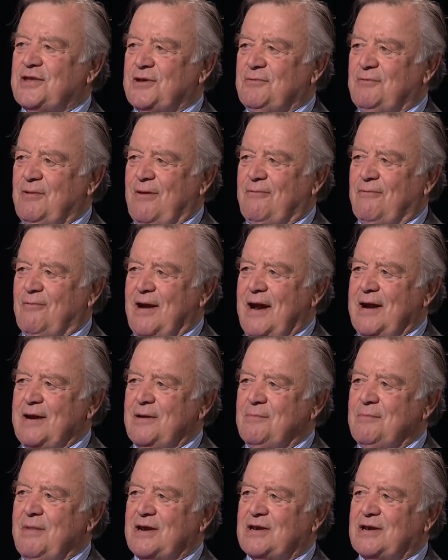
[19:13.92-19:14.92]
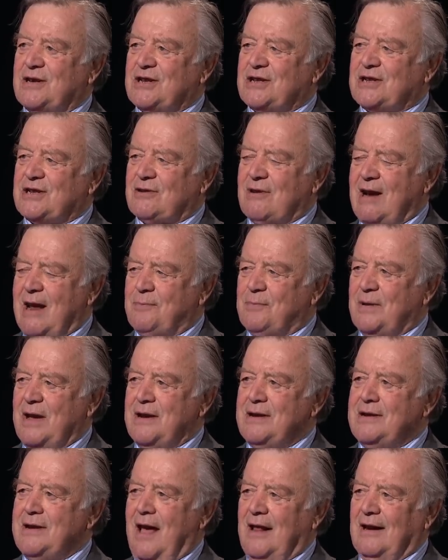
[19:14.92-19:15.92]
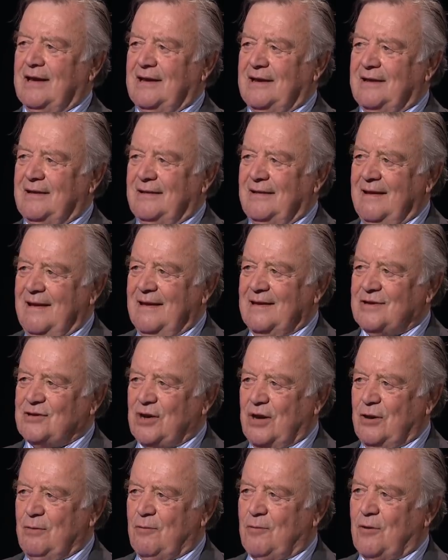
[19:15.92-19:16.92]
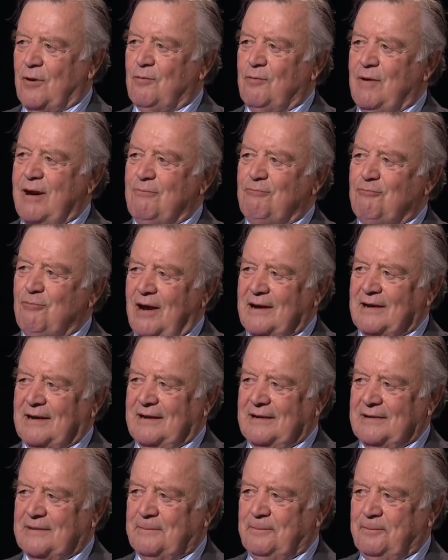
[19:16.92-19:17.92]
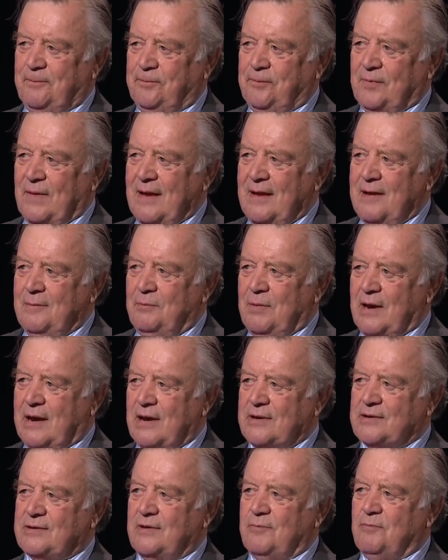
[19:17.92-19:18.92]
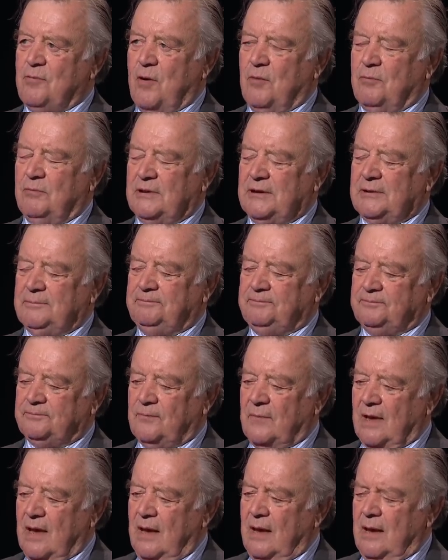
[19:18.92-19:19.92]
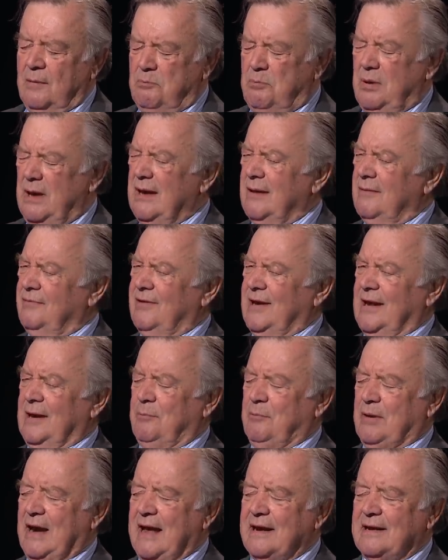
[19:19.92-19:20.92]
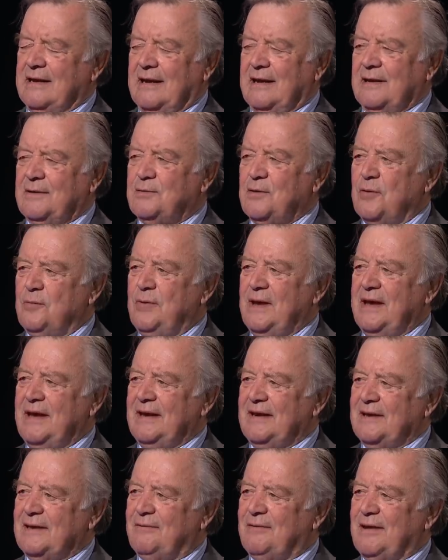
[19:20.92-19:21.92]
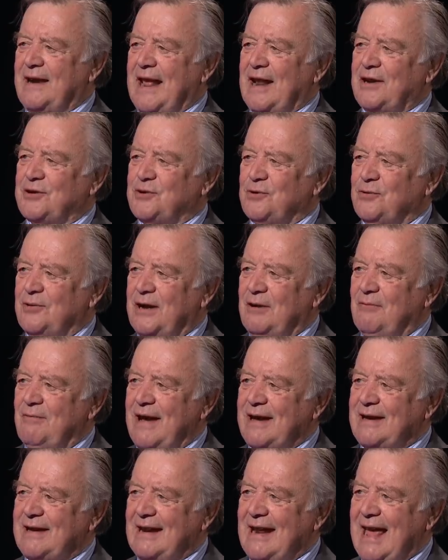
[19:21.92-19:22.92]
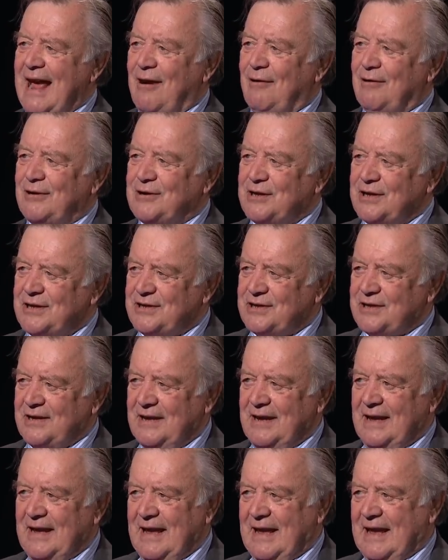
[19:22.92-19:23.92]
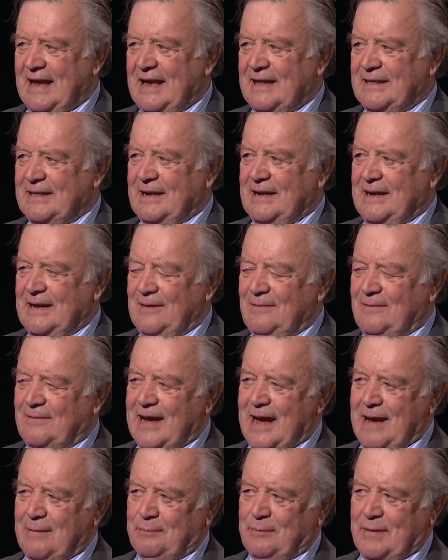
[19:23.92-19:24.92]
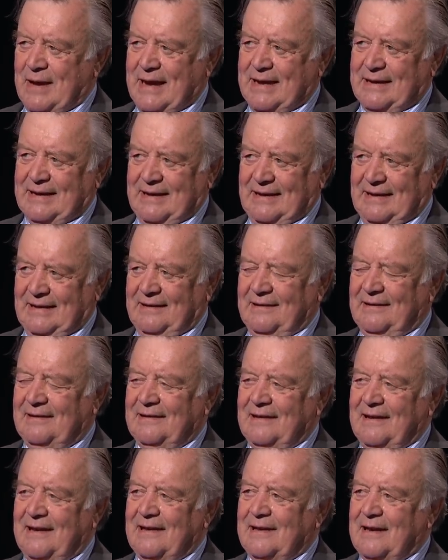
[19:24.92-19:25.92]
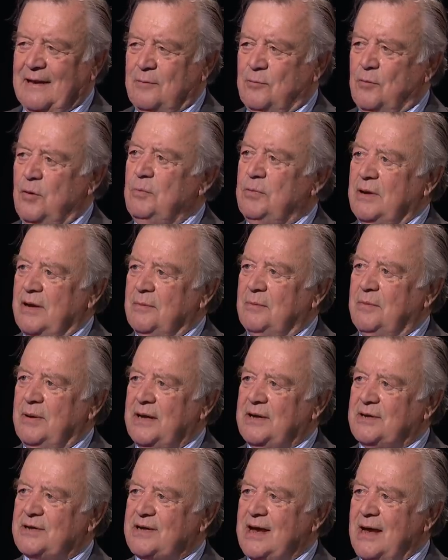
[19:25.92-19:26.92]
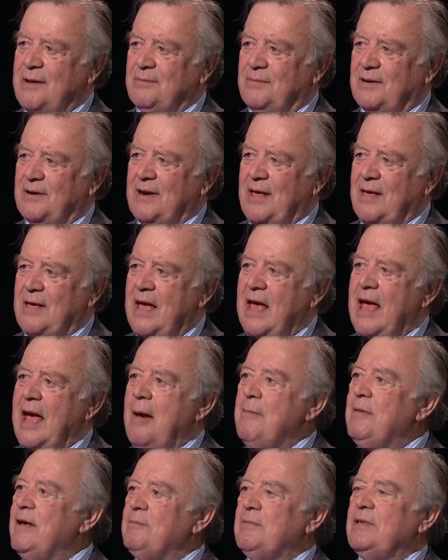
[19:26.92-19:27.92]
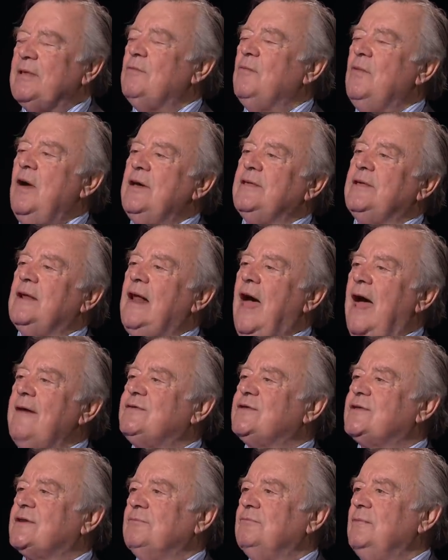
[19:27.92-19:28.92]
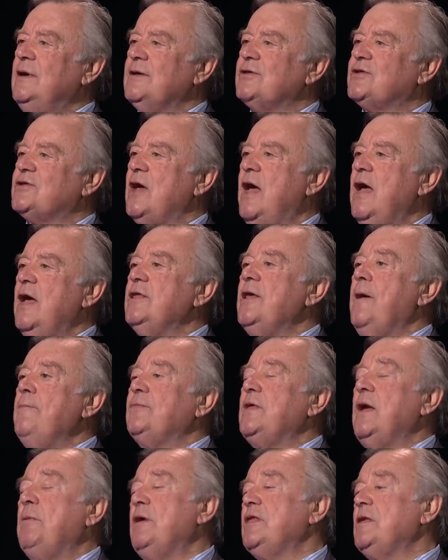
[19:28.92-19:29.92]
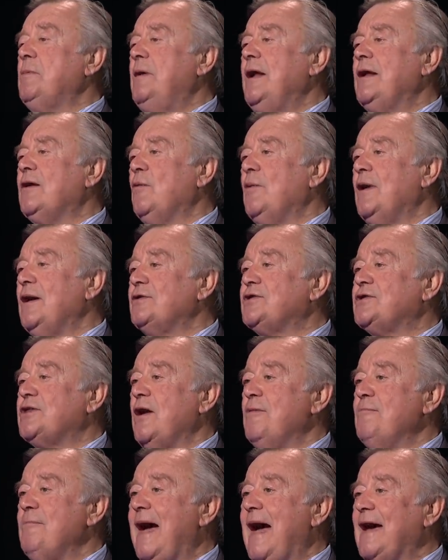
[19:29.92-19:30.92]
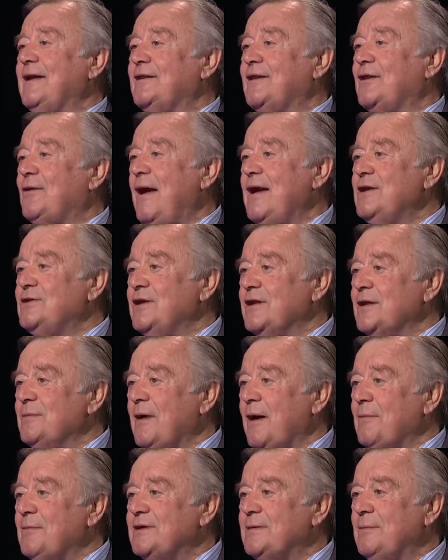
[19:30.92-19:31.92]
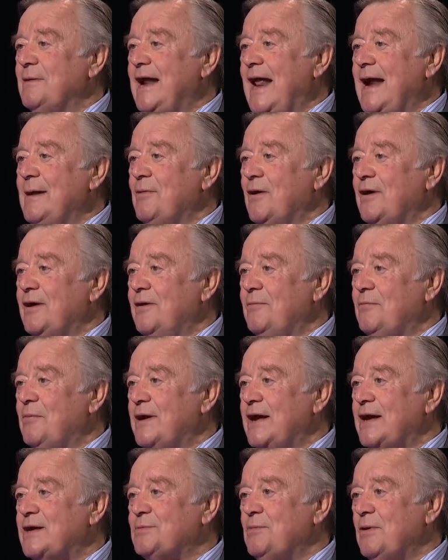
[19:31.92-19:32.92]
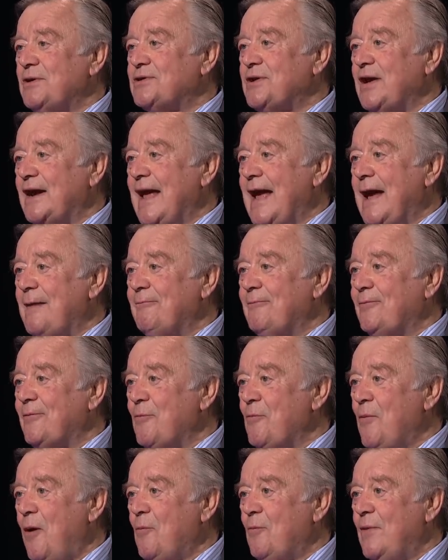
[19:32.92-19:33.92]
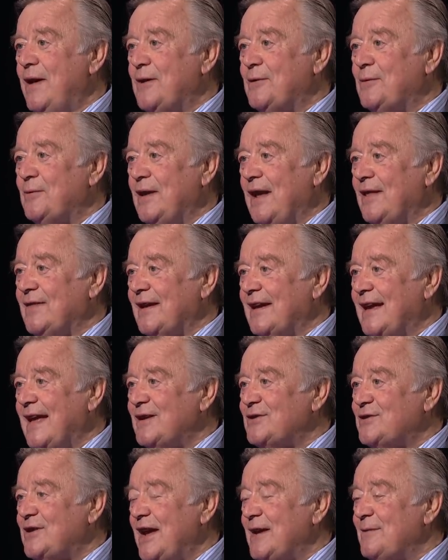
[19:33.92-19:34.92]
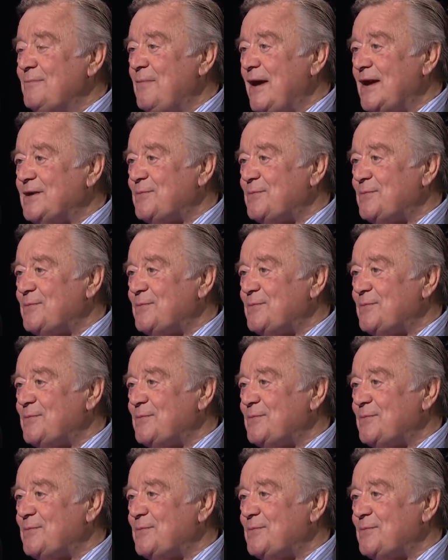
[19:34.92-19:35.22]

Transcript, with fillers: the referendum and scrap it and null it, so you've got to rerun it because of what were, appear fairly plainly to have been the financial irregularities in the Leave campaigning, that would be a big step. I mean, the, the life's world's so, wrong. Well, the political world's so mad and crazy at the moment. I mean, anybody who predicts what's going to happen from one week to the other gets taken by